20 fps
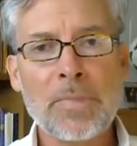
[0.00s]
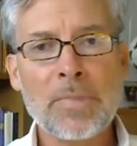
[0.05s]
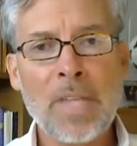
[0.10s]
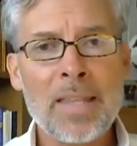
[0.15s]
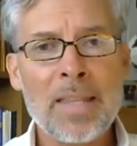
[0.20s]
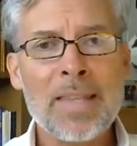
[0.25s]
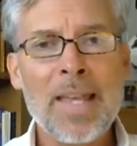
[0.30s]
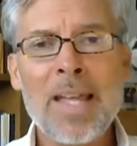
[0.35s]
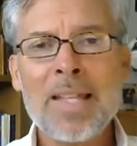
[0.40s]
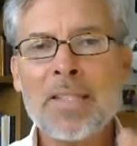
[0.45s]

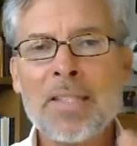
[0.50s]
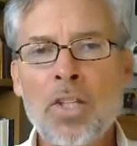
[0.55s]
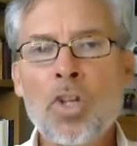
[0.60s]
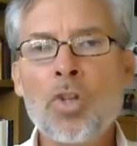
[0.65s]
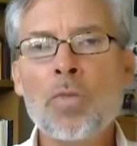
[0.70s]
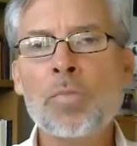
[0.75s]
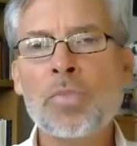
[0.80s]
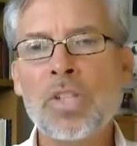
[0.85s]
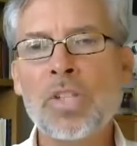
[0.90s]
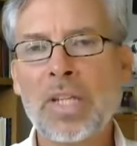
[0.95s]
And that's
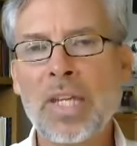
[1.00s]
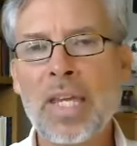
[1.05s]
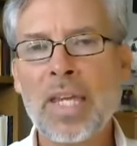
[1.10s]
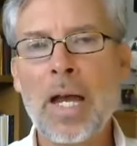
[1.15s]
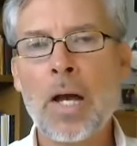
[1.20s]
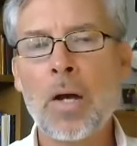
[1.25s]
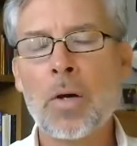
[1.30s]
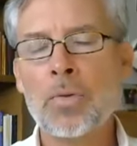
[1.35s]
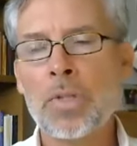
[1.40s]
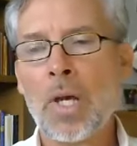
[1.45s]
Hume's
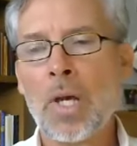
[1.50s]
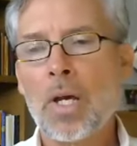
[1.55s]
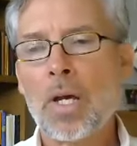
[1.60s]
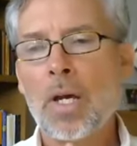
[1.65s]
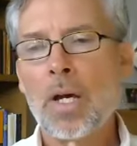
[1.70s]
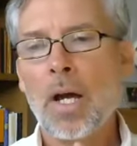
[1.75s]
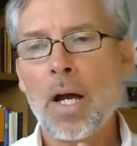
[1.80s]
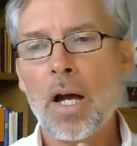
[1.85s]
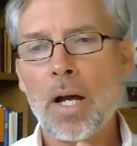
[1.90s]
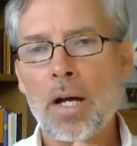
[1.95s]
account
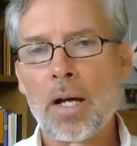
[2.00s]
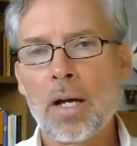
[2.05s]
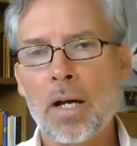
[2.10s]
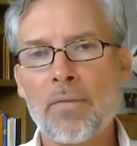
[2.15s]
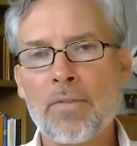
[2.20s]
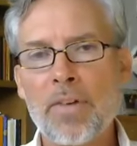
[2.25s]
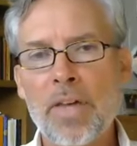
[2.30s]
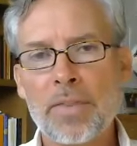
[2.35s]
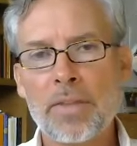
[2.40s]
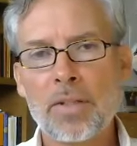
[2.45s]
uh,
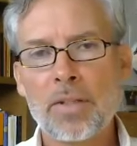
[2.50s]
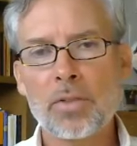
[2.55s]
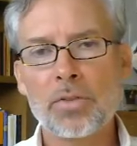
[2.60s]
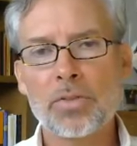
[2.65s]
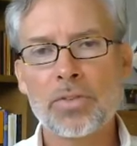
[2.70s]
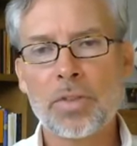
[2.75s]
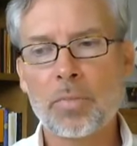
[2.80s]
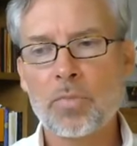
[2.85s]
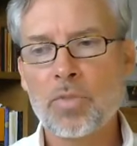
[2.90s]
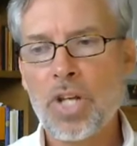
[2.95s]
of ethical
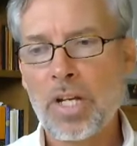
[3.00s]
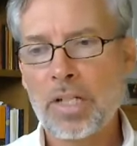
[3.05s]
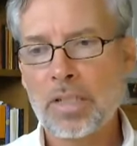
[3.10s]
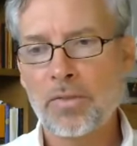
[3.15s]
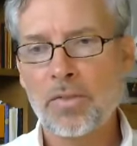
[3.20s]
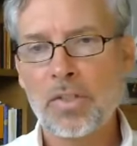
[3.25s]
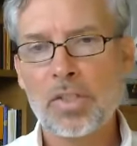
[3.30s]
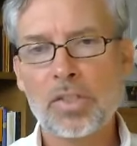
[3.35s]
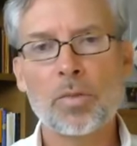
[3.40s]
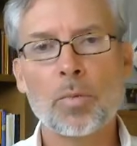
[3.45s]

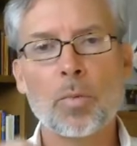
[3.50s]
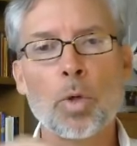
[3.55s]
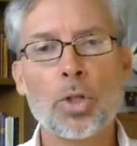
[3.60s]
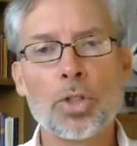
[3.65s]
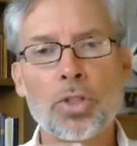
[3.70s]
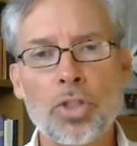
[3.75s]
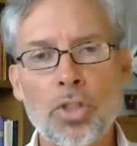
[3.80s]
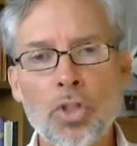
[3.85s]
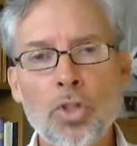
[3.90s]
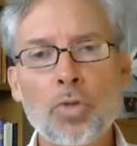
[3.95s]
subjectivism or
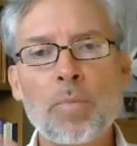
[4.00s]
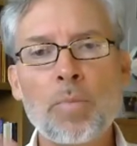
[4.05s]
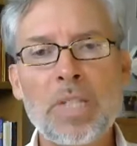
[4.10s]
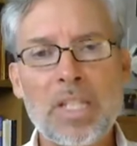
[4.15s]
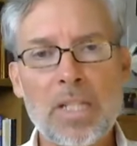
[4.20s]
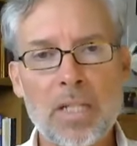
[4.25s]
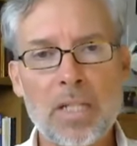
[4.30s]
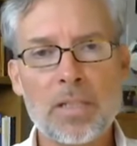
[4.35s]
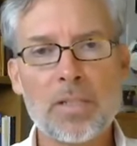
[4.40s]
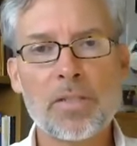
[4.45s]

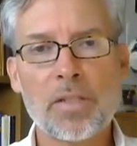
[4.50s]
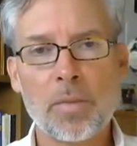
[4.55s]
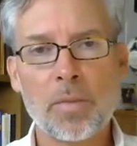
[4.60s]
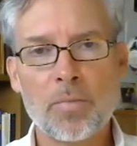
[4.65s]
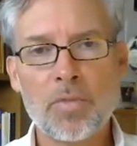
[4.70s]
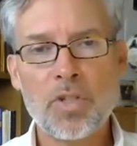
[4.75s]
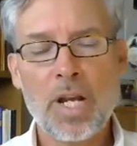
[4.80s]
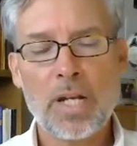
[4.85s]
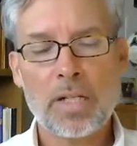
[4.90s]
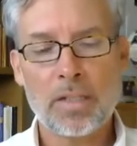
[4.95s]
Humean
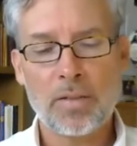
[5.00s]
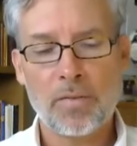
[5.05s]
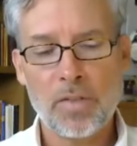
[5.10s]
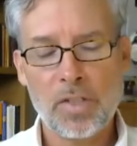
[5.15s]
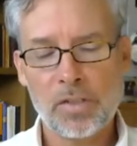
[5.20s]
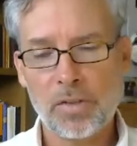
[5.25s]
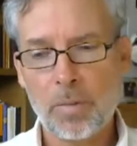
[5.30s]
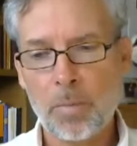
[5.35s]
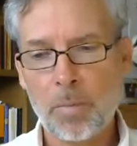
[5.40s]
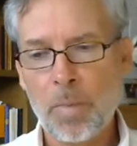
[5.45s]

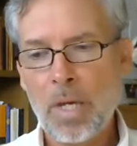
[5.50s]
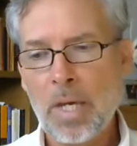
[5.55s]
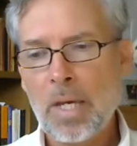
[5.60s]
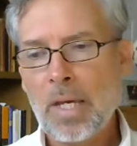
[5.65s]
subjectivism.